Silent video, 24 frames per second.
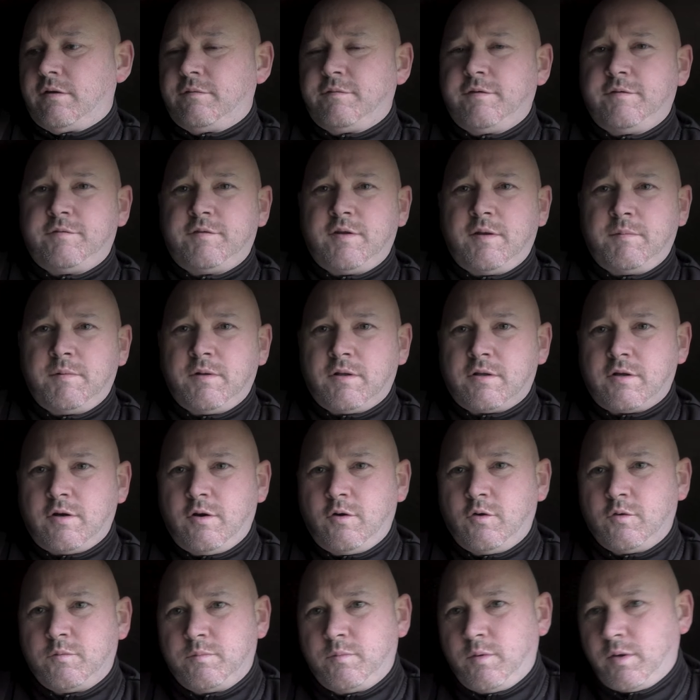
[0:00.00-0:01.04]
Yeah, 15mm
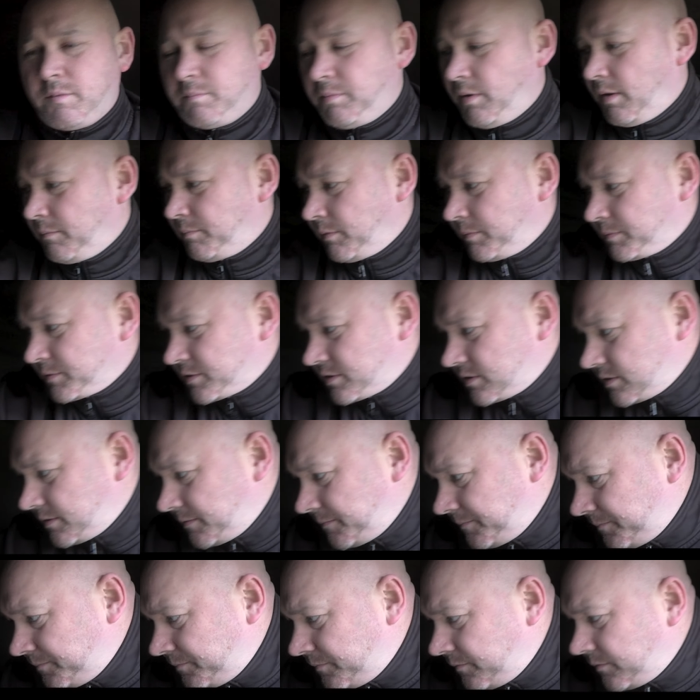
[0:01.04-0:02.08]
code white pop-ups.
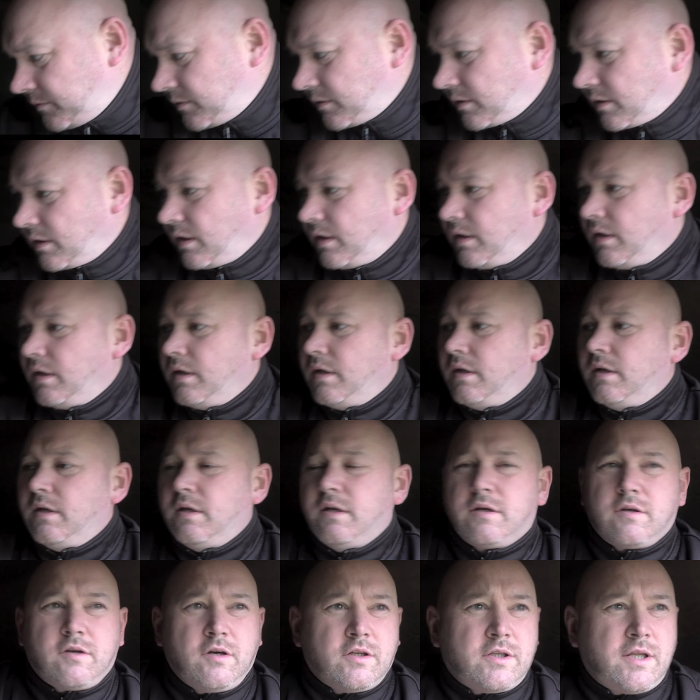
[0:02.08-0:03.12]

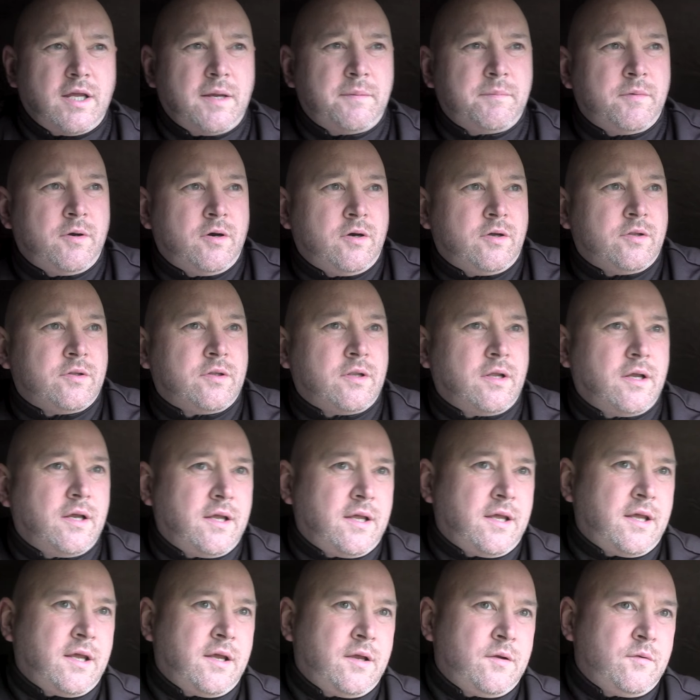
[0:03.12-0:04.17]
Got them on.
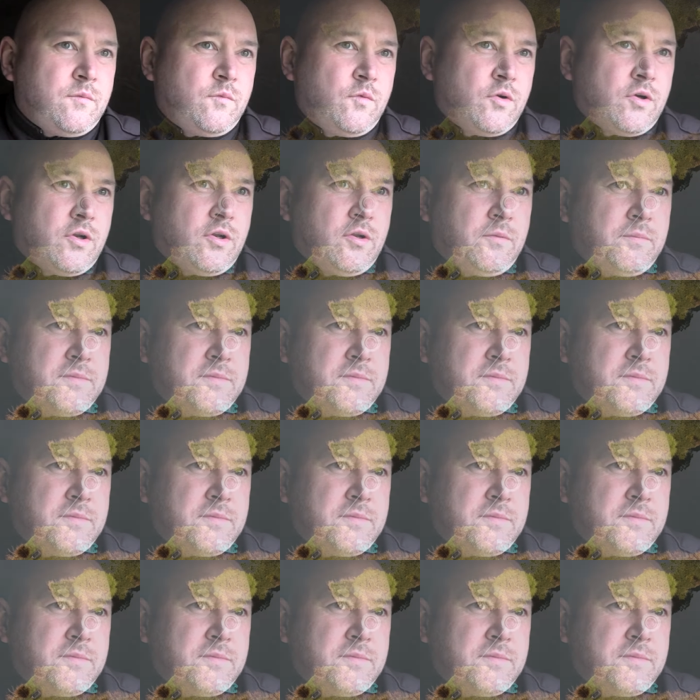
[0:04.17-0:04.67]
One of